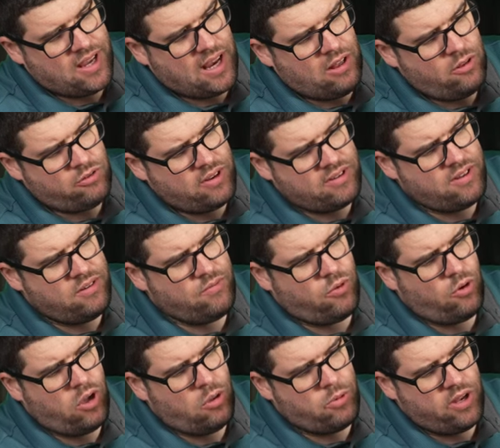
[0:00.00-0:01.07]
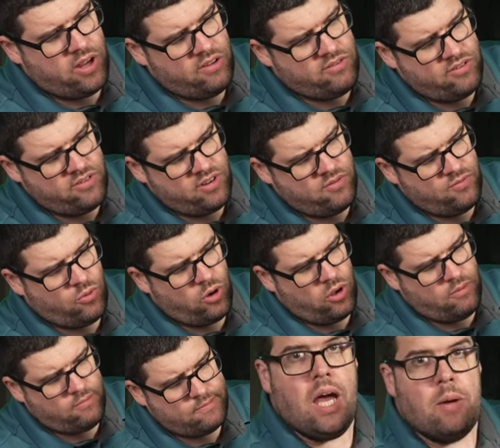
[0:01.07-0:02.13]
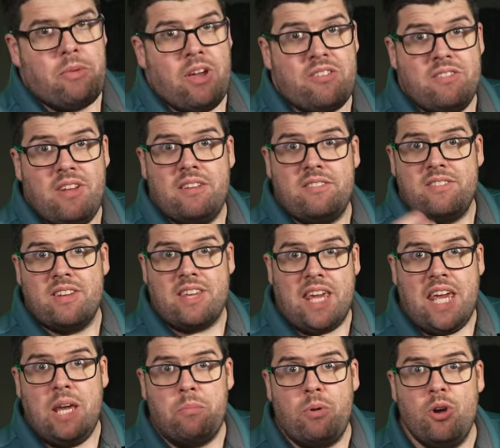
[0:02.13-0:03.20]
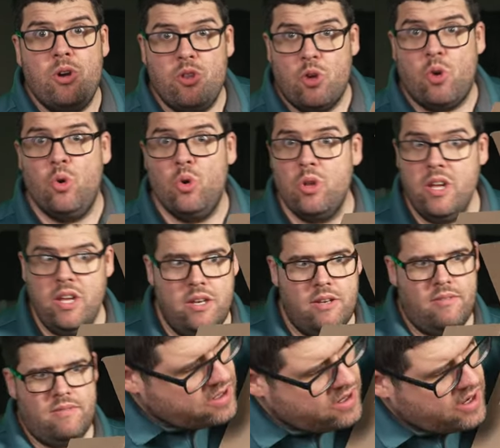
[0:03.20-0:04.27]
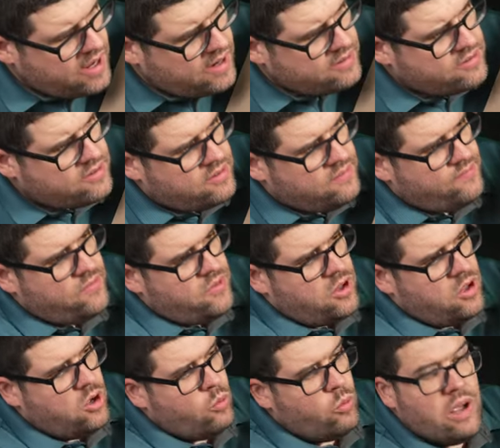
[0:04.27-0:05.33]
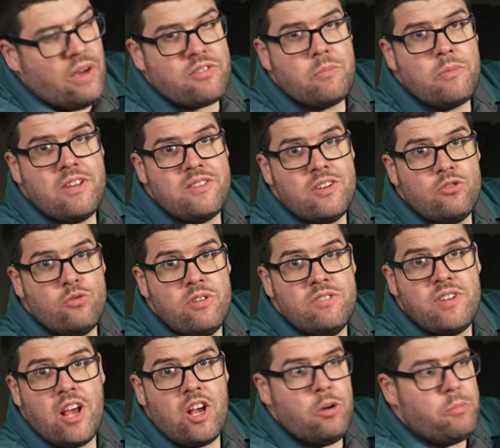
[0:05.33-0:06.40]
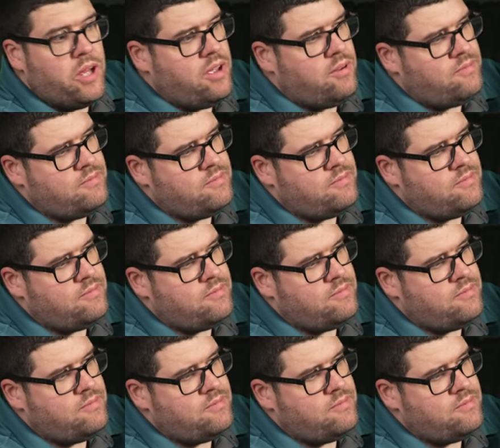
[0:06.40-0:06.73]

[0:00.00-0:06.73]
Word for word: Kind of looks like tinfoil, but isn't tinfoil. I'm guessing that's to keep the cool in. Next, we have something that says Recycle Me.